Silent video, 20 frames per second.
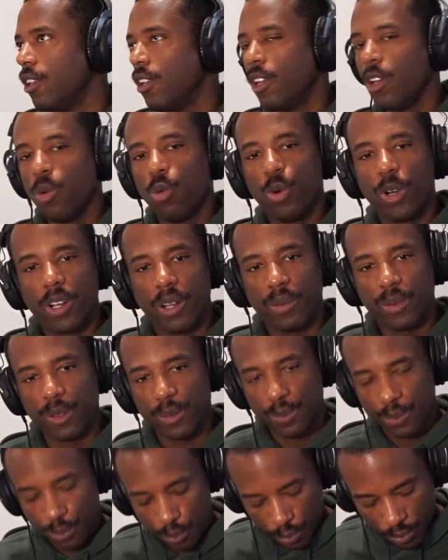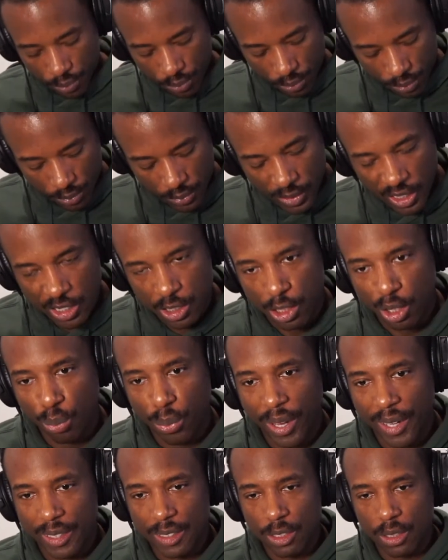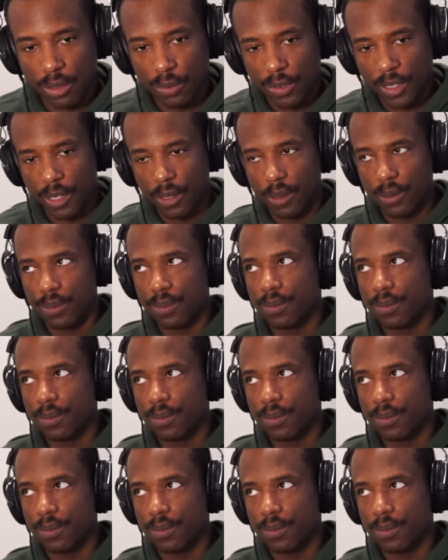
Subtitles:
Whatever. Let's get back into the video.